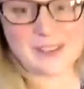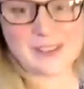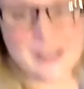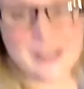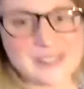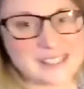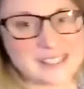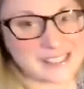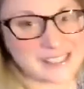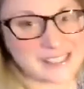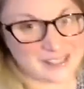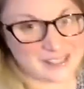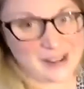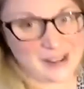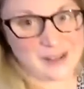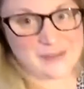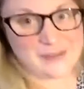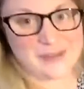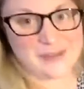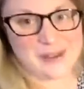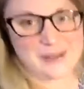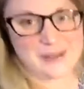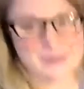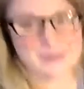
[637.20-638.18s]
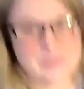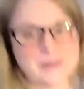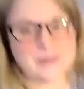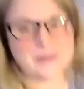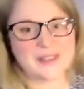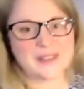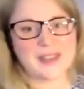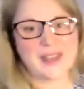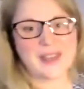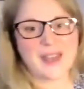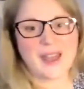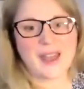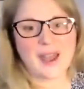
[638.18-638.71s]
disturb him.
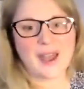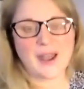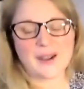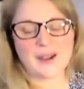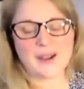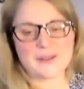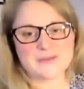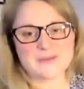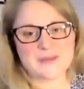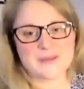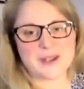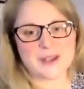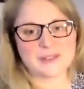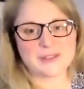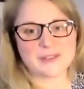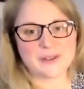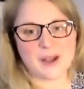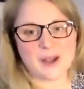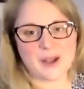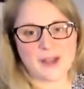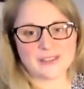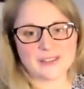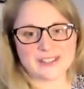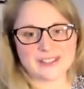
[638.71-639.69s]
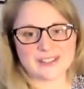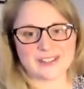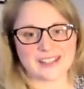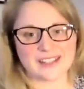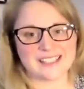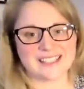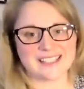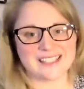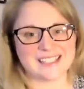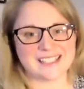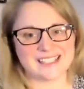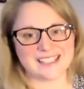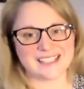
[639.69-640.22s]
But if you are
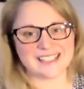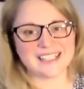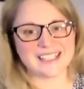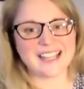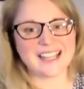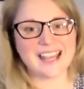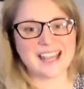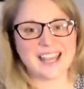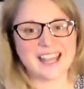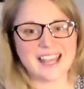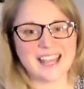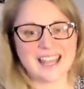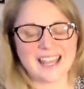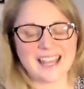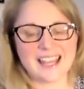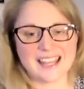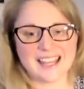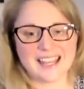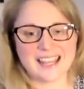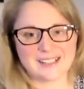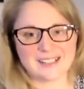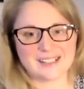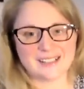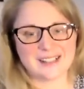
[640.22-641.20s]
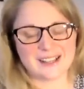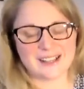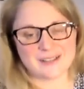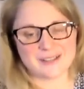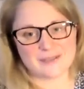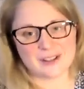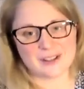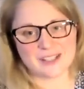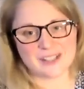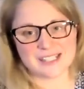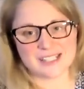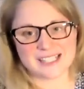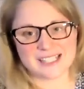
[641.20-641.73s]
interested in
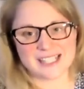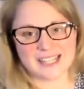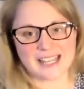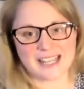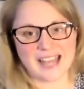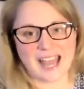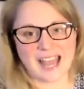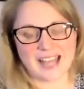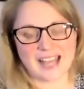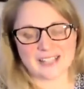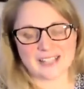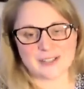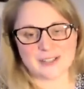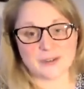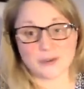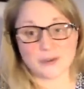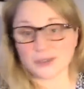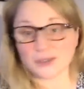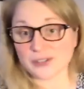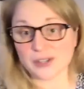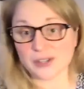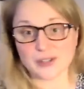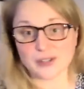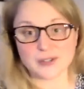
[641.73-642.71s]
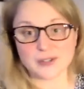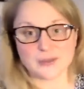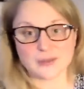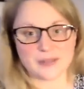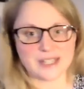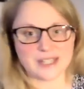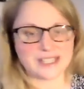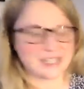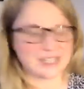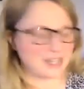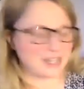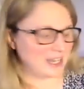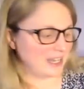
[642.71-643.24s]
Rusty and you're on social
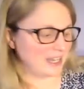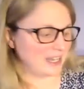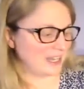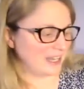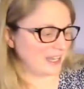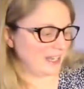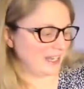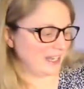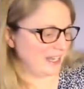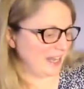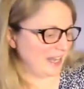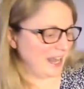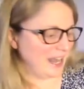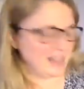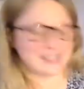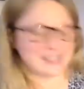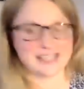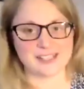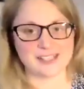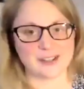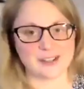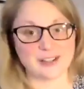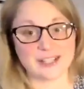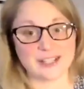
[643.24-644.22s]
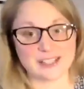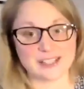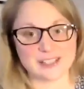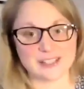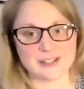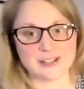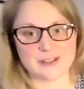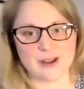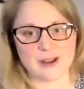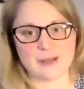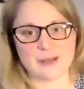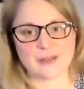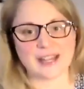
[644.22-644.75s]
media, he has his own
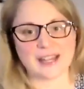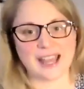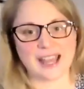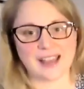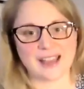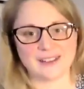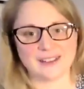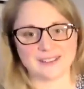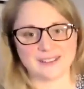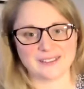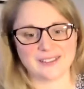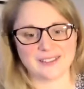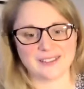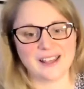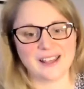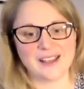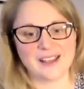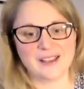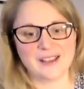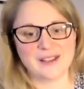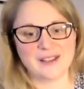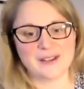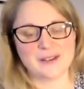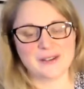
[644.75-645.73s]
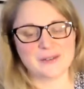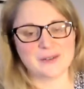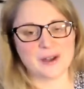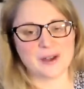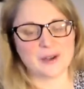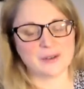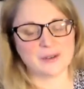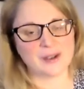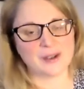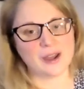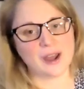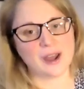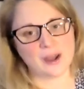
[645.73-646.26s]
Instagram account,
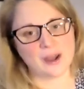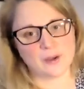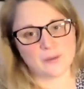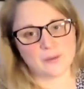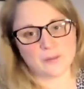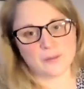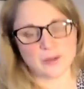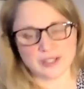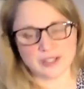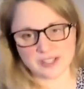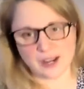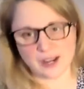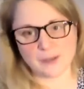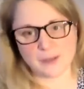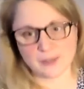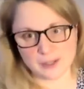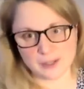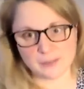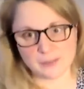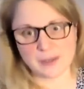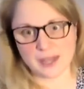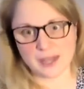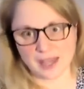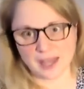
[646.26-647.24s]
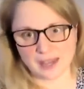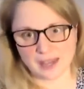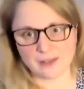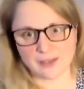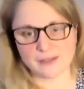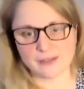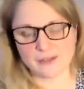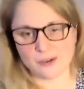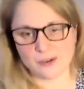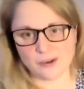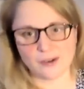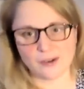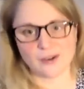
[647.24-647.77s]
which I'm his PA
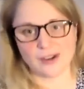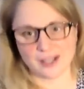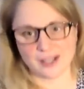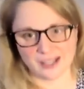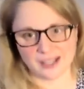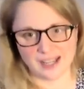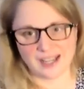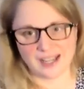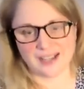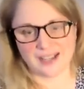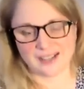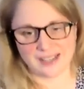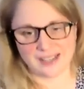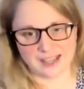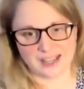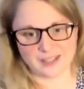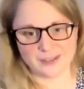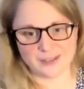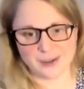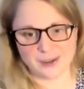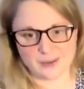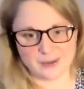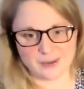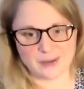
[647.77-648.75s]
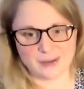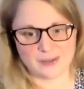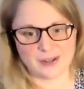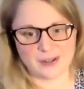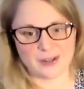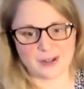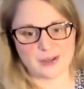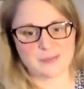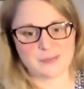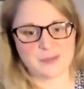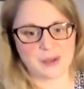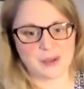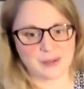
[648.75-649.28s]
for, and I get in trouble if I
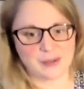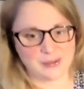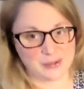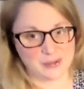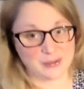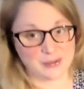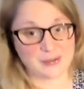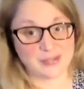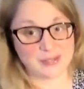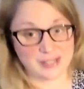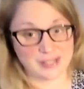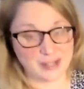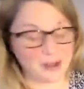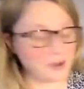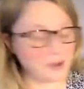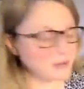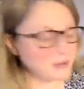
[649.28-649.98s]
don't post often enough.